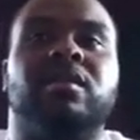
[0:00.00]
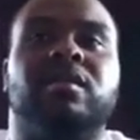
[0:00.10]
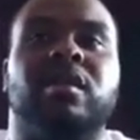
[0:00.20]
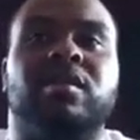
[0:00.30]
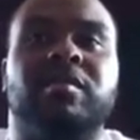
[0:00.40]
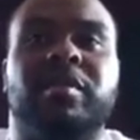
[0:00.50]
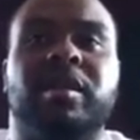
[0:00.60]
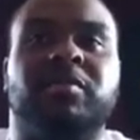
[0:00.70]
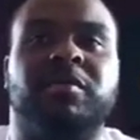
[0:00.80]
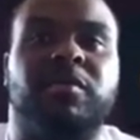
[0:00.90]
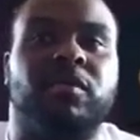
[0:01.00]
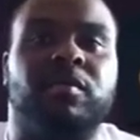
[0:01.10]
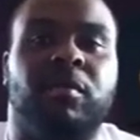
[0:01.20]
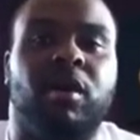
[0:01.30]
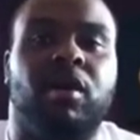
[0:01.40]
30 minutes before
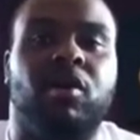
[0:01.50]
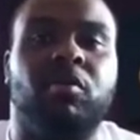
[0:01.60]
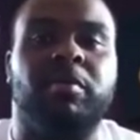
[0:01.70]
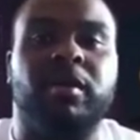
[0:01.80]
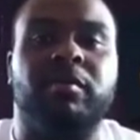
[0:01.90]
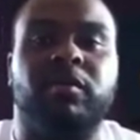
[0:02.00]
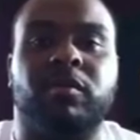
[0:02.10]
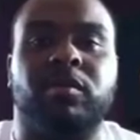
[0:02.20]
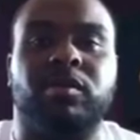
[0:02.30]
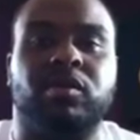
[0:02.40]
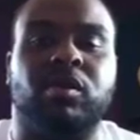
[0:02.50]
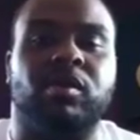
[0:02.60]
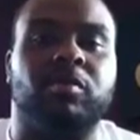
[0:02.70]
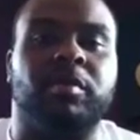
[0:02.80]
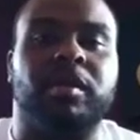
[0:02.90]
the mall opened, before the store
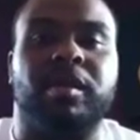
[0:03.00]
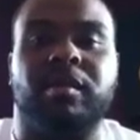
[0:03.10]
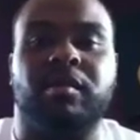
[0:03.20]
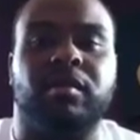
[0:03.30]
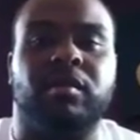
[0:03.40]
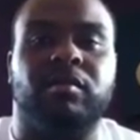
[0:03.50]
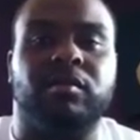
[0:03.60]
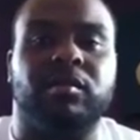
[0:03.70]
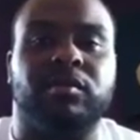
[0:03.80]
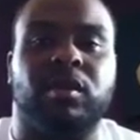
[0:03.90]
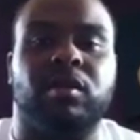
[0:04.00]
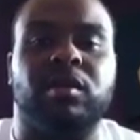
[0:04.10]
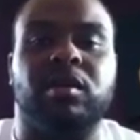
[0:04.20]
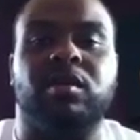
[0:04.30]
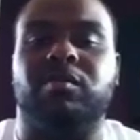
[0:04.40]
opened, and it was all
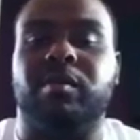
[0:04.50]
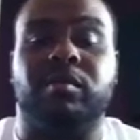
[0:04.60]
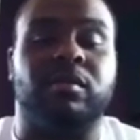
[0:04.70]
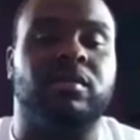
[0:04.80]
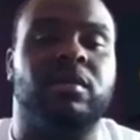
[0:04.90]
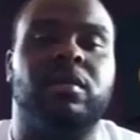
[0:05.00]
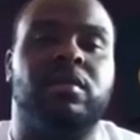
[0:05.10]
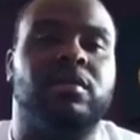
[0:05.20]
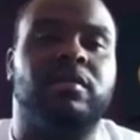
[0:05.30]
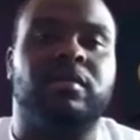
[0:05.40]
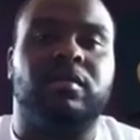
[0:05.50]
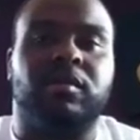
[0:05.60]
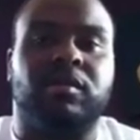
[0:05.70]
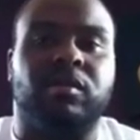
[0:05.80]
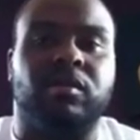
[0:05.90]
good. We were,
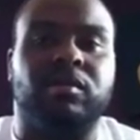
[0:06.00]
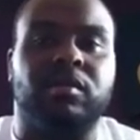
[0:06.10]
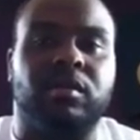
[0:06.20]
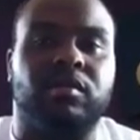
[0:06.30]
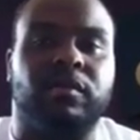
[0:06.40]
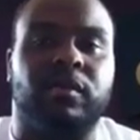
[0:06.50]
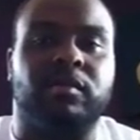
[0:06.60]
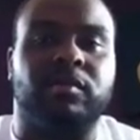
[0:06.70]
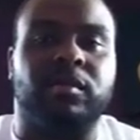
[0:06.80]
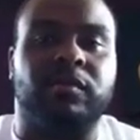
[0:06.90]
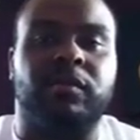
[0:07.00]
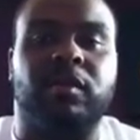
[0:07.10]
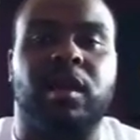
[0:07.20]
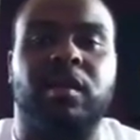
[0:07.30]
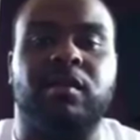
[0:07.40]
of course, first ones in Foot
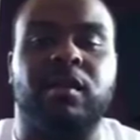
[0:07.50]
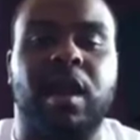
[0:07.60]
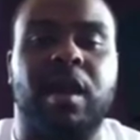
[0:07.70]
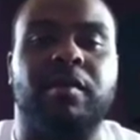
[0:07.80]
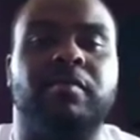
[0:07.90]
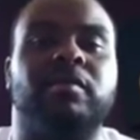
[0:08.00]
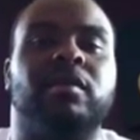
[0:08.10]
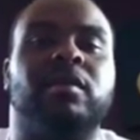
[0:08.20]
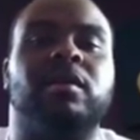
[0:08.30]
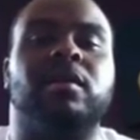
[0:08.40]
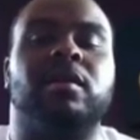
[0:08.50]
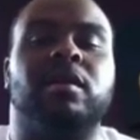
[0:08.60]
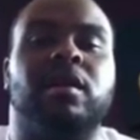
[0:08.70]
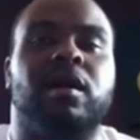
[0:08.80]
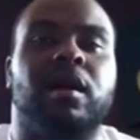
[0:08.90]
Locker, got them.
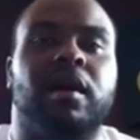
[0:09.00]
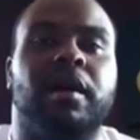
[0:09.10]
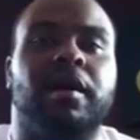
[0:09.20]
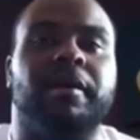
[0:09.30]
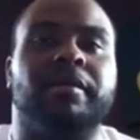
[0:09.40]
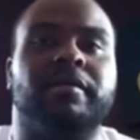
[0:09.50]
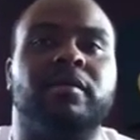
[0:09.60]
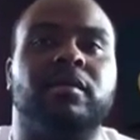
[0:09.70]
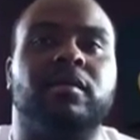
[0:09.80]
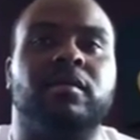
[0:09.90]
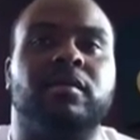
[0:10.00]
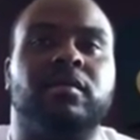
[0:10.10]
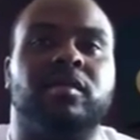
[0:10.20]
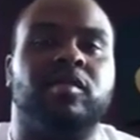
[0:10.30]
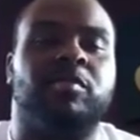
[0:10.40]
So
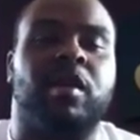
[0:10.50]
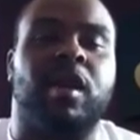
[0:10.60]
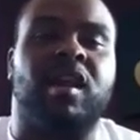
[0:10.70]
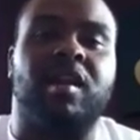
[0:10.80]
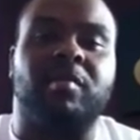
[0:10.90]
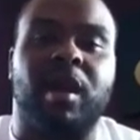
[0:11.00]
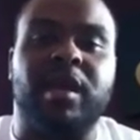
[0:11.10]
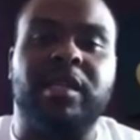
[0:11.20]
it's probably like the